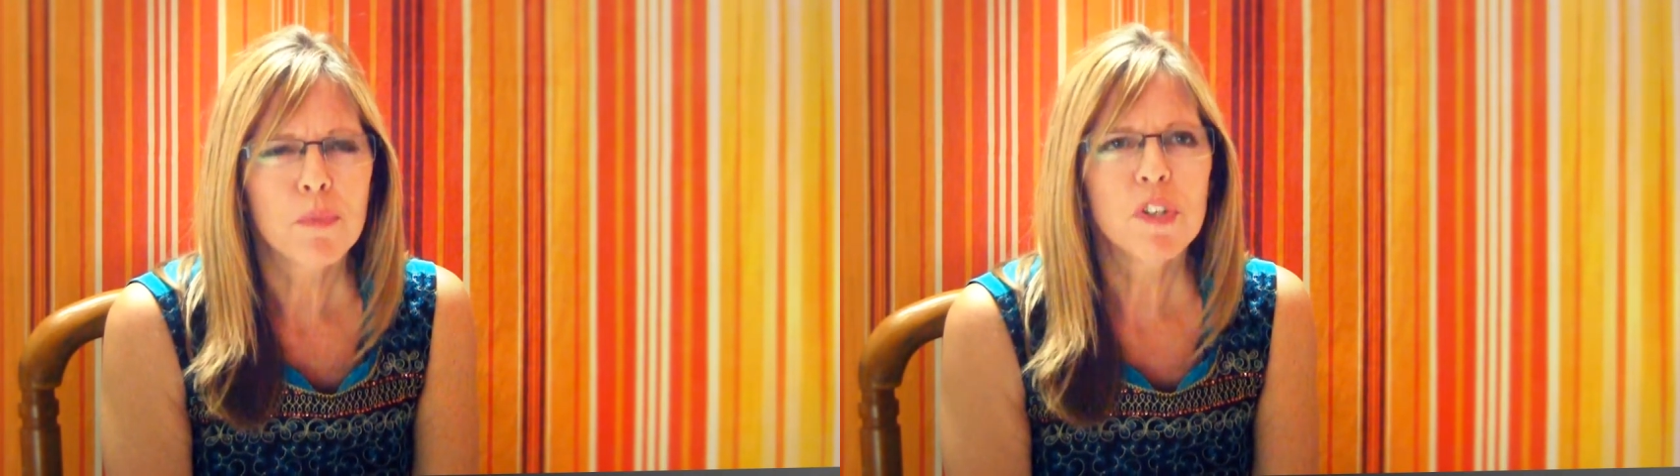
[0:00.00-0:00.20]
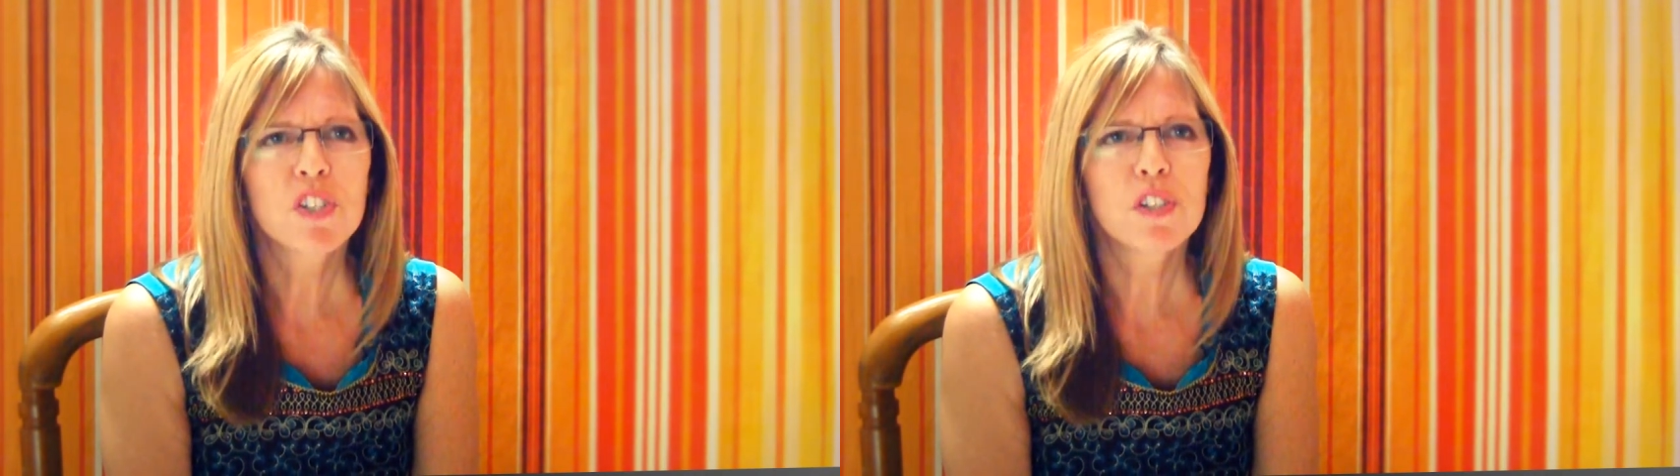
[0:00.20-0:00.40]

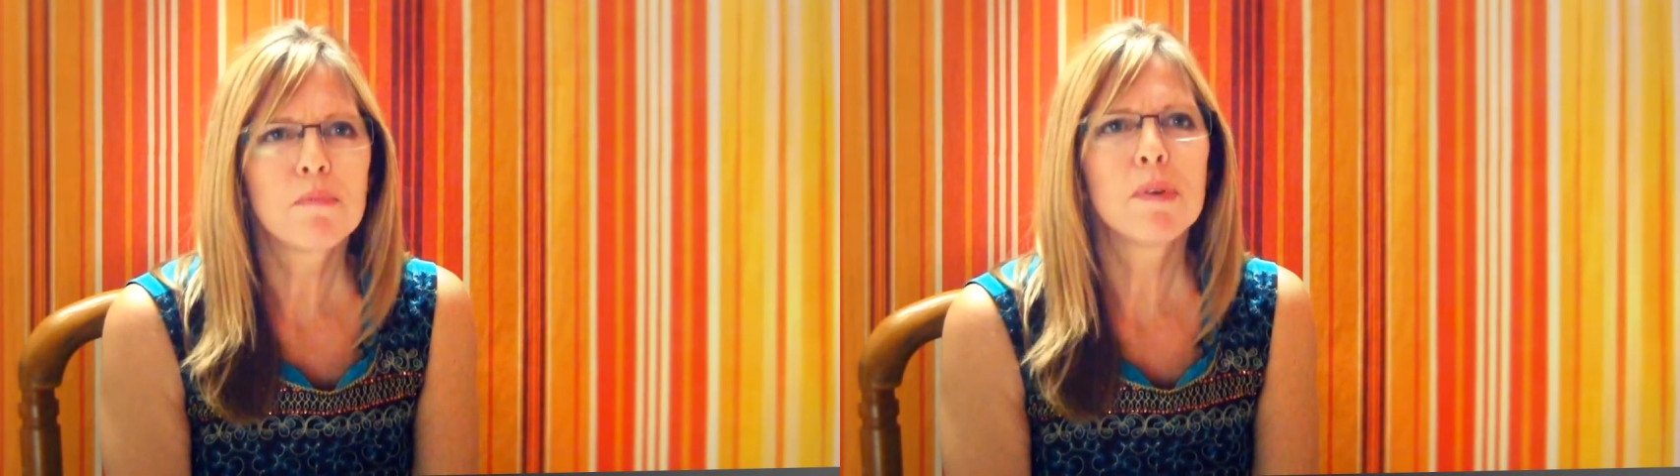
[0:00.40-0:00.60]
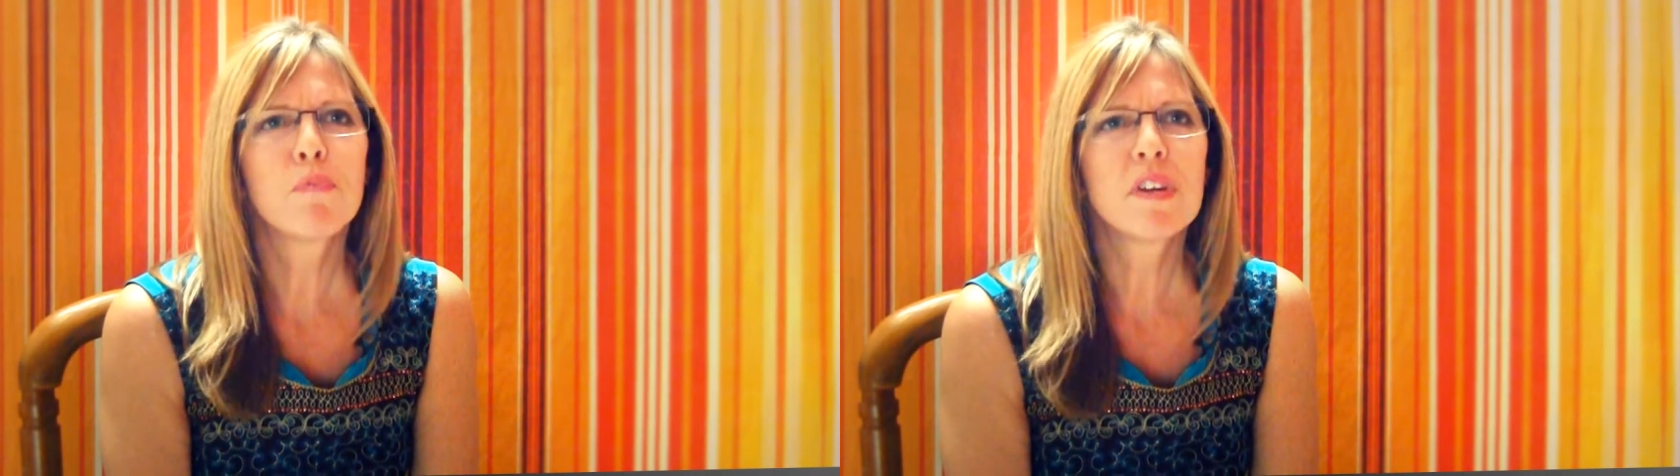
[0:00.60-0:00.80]
we should
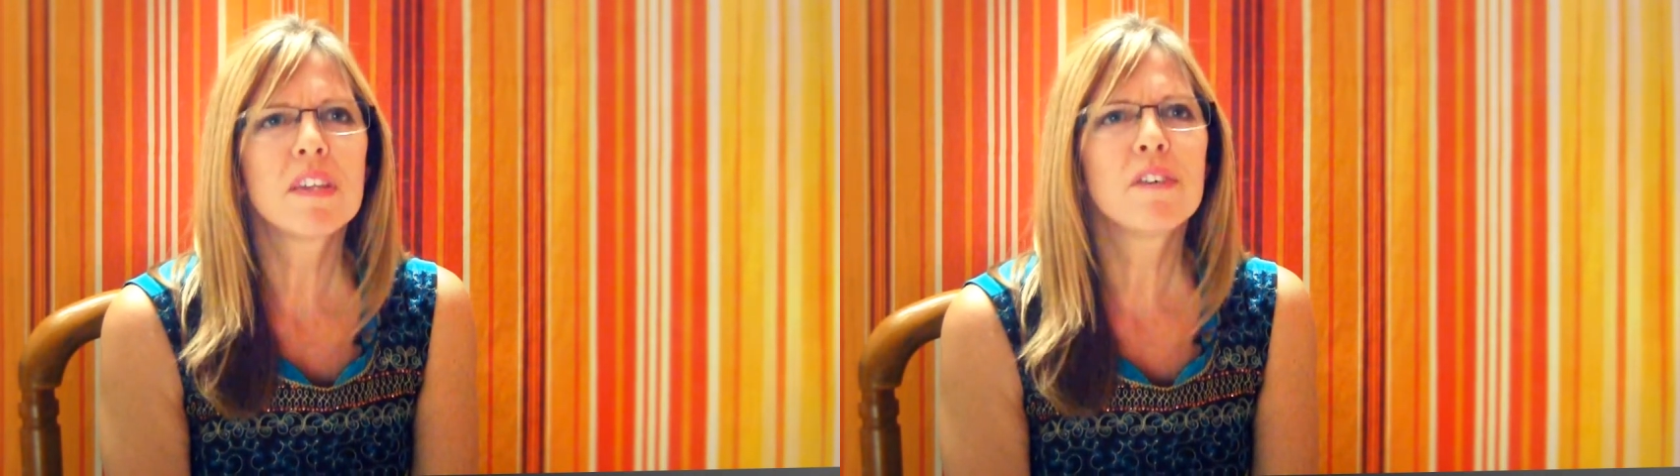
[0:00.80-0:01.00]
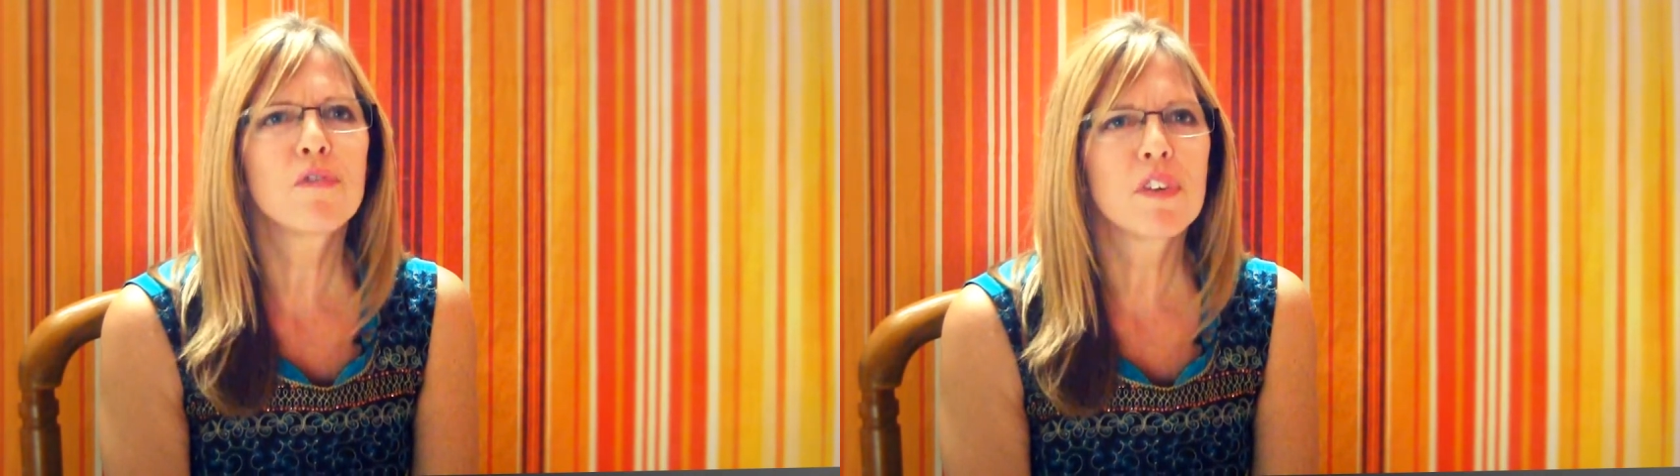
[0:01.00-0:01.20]
be
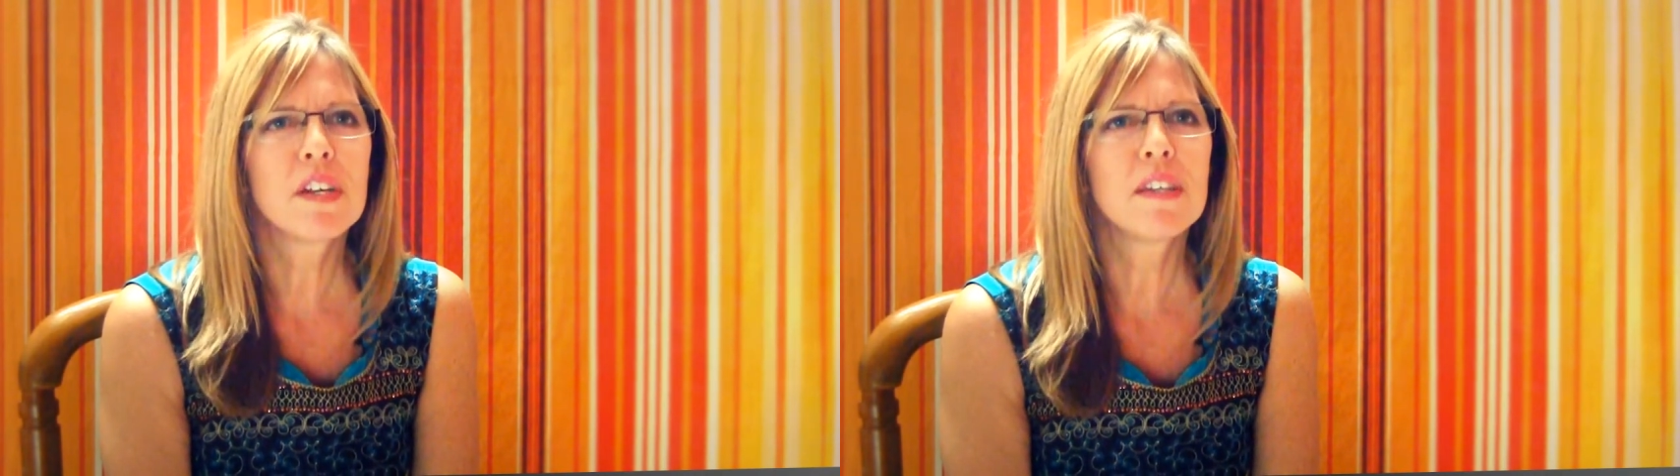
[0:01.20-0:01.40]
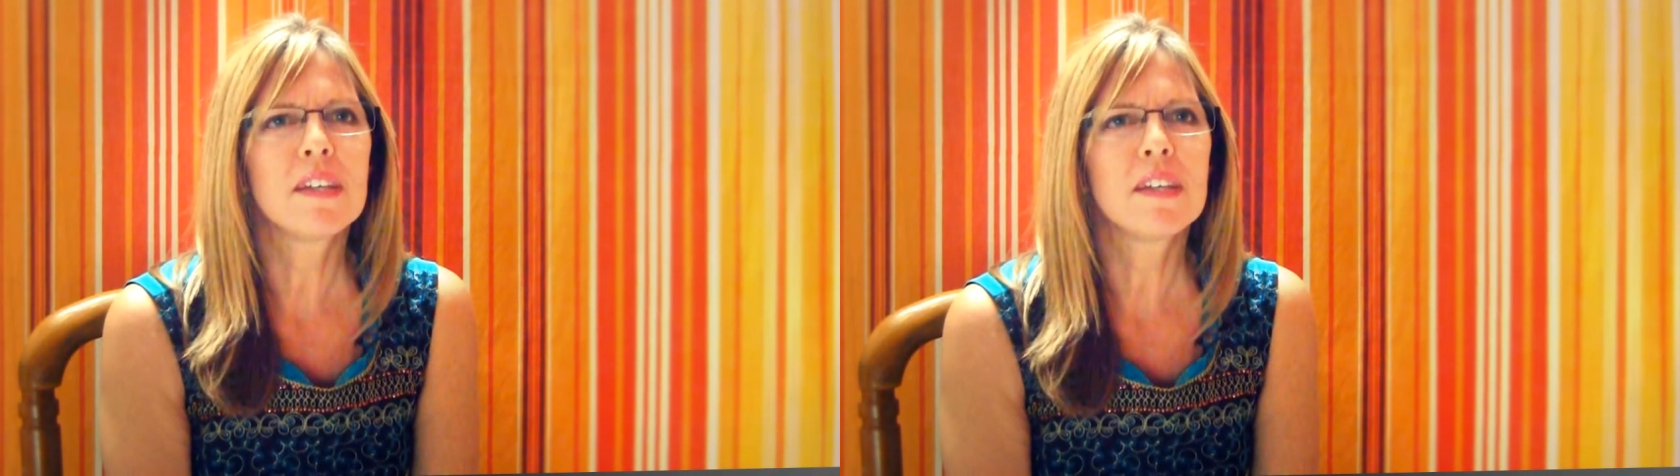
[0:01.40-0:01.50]
breathing free the